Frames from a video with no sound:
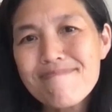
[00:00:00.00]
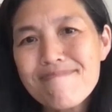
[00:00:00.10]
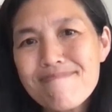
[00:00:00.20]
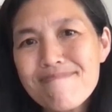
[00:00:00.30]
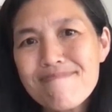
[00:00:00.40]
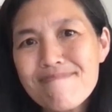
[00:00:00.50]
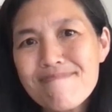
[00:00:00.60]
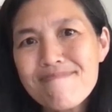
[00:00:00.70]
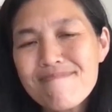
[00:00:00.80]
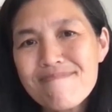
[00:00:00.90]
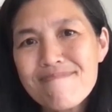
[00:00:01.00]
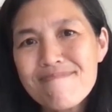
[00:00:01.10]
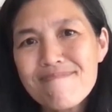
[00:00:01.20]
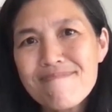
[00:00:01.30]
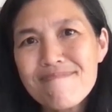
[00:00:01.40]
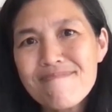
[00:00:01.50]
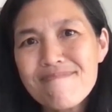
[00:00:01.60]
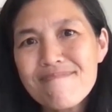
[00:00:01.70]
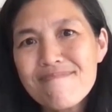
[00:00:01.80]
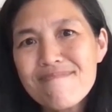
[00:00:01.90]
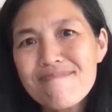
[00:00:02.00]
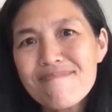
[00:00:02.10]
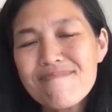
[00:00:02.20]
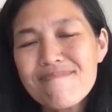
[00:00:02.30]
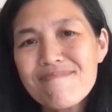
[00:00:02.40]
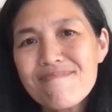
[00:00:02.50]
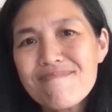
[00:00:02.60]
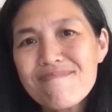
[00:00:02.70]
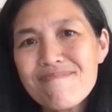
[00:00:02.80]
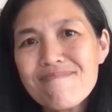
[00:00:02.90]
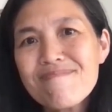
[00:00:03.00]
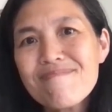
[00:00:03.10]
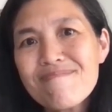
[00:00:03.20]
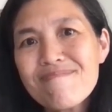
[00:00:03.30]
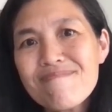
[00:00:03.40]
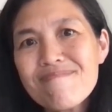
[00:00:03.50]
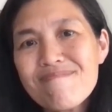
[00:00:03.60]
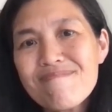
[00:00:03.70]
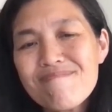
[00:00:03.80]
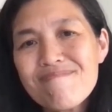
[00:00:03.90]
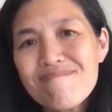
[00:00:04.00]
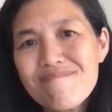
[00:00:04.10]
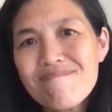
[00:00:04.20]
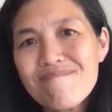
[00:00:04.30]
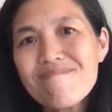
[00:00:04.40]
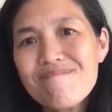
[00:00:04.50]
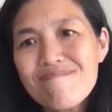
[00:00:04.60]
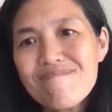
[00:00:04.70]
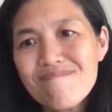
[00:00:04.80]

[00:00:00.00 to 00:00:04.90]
[no speech]